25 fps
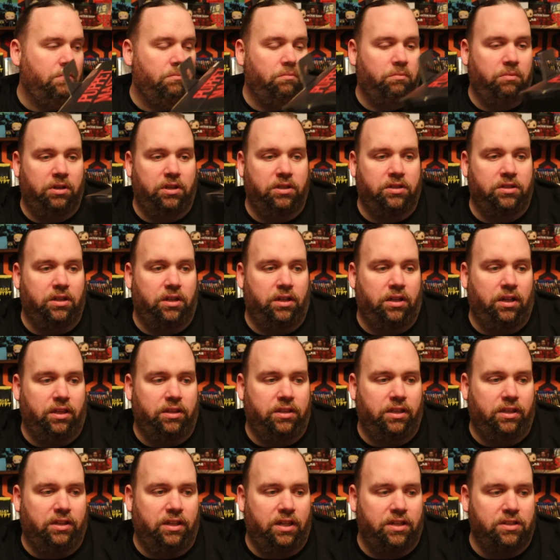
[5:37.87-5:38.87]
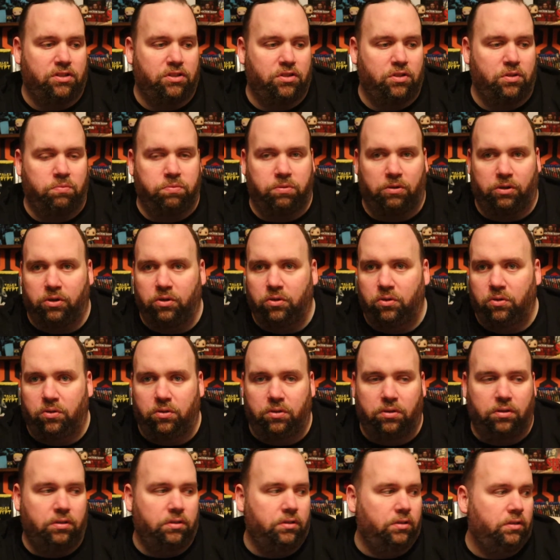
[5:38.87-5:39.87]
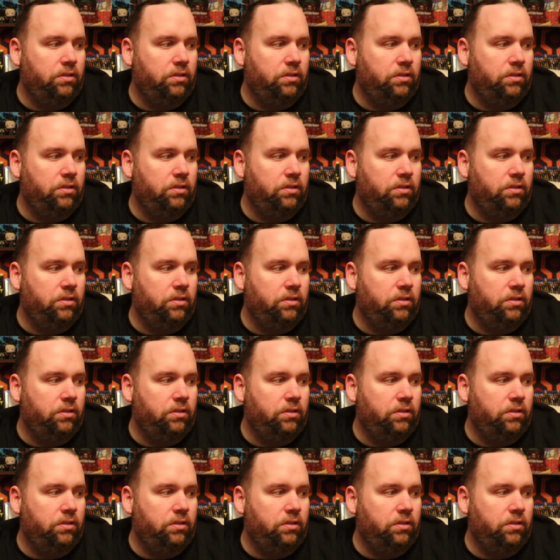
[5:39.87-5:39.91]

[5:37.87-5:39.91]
But I think that's super cool.